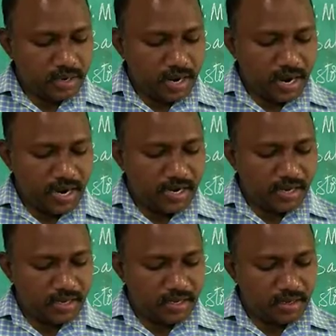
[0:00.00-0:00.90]
and
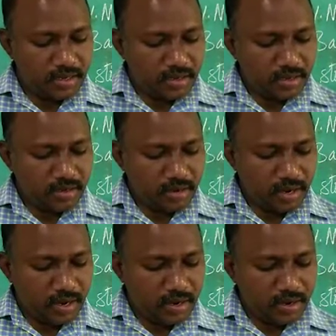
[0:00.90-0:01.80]

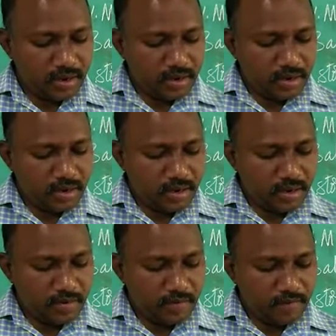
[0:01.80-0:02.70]
okay,
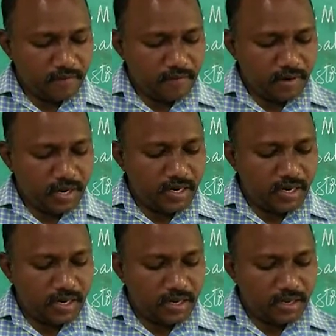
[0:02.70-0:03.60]

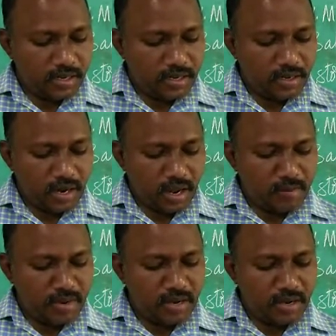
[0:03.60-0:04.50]
Weiler
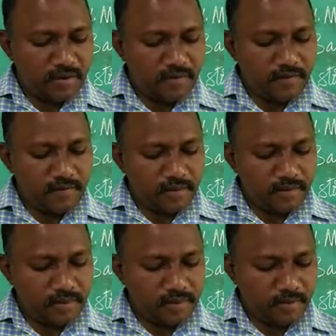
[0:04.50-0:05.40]
Rama
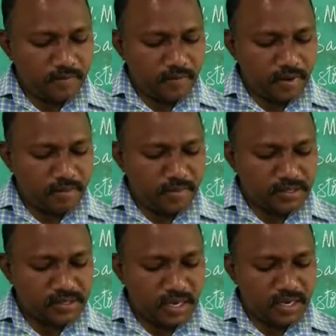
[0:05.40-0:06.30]
Varma
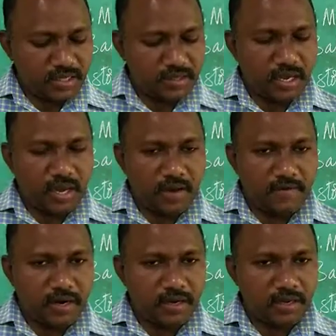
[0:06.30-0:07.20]
Sahitya
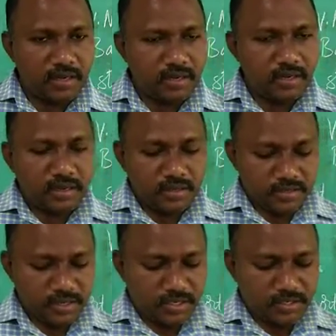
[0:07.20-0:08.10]
Award
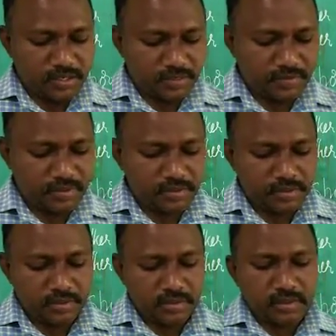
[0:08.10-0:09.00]
she received.
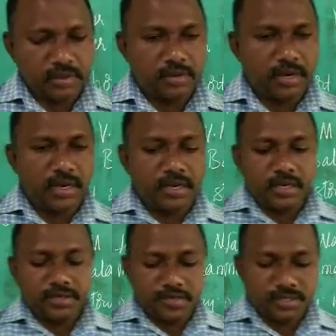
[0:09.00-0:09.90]
Okay,
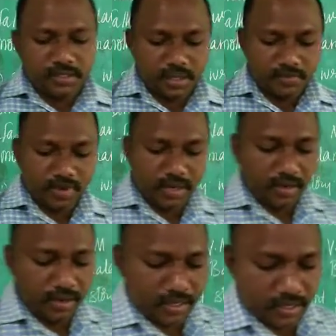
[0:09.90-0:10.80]
she is a very
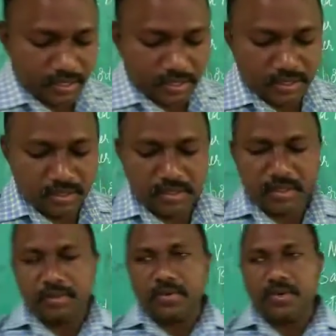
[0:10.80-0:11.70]
great
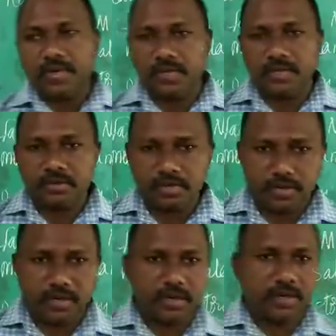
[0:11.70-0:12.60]
poet here, children.